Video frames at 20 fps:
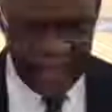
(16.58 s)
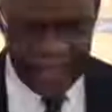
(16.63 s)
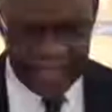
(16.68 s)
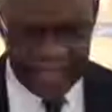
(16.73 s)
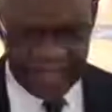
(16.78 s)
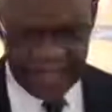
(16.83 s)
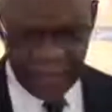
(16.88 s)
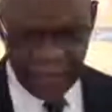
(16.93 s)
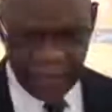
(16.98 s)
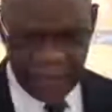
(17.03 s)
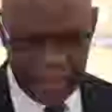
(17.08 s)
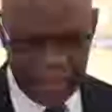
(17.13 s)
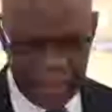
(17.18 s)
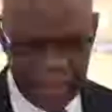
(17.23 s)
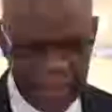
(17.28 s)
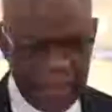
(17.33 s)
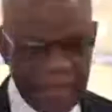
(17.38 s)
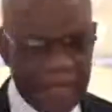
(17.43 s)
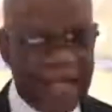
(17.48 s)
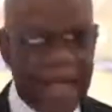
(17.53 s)
as
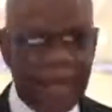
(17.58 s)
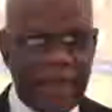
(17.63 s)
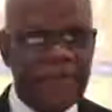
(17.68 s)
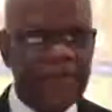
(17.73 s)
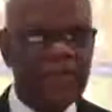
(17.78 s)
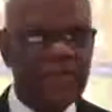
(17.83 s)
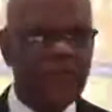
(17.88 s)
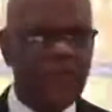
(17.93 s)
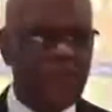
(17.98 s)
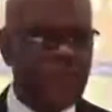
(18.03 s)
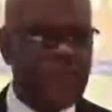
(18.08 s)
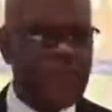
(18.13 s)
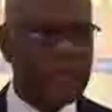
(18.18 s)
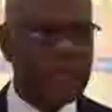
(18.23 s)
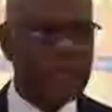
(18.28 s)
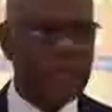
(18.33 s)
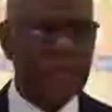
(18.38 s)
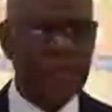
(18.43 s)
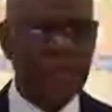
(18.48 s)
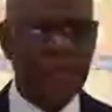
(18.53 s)
we live
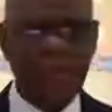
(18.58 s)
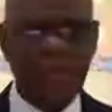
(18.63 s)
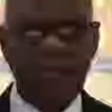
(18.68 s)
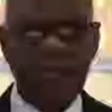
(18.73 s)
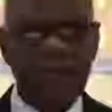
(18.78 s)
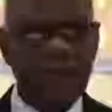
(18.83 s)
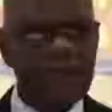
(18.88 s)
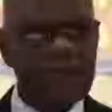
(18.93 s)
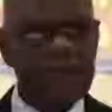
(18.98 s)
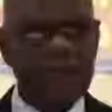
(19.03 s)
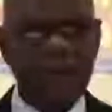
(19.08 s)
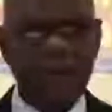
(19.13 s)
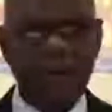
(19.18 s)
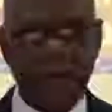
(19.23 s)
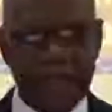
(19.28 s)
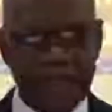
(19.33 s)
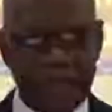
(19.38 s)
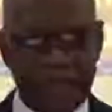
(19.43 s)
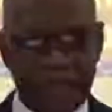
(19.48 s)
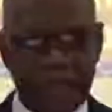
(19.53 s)
stream to countries
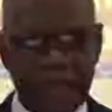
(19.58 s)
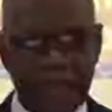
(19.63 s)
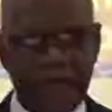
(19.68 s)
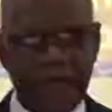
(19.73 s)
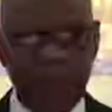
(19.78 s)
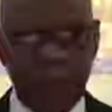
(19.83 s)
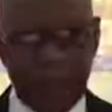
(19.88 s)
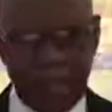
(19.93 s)
across the